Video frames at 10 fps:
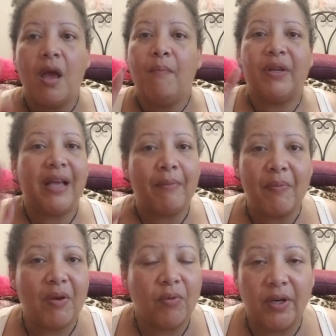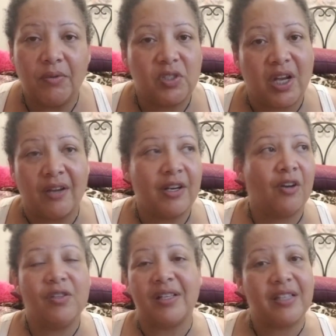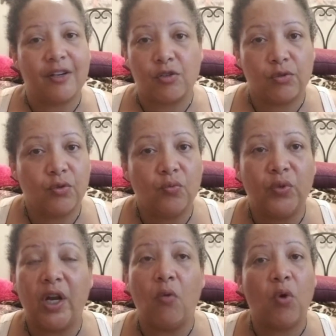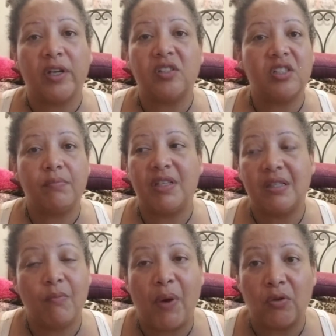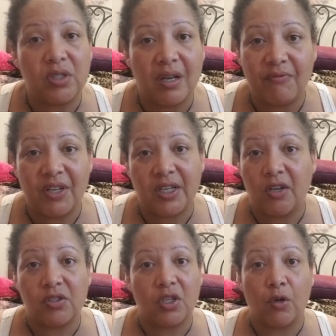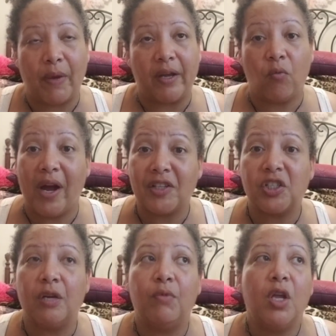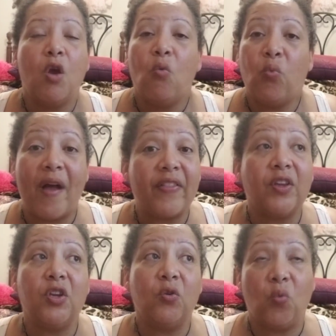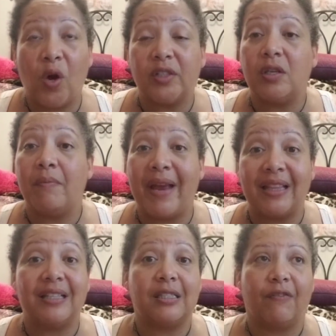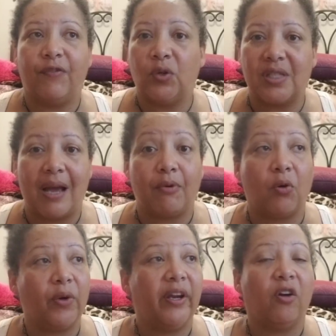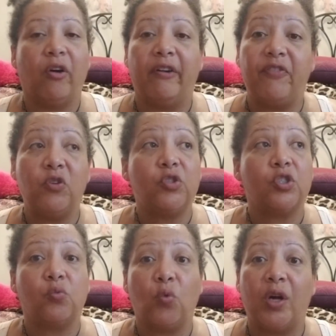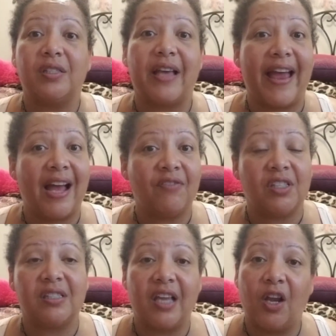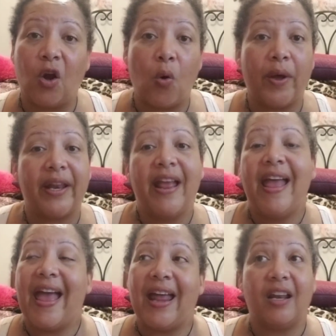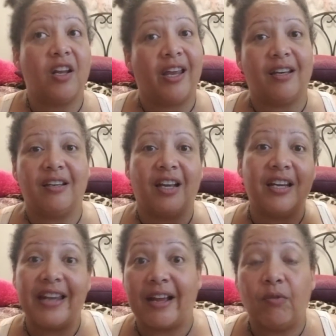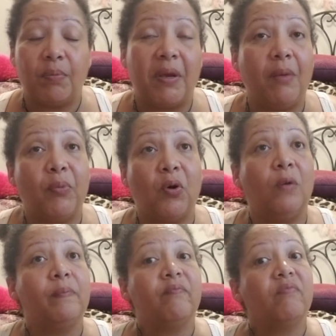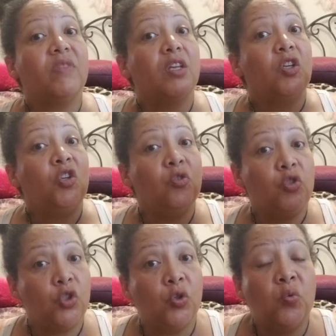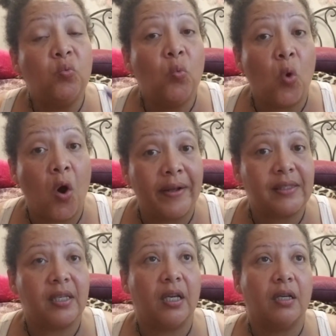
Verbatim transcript: But I'm going to be real with y'all. No, that's not true. We don't want to just be posting up videos and nobody watching them. Whether you want to make this a full-time career or if you just want to have this thing going and, and connect with people, you do want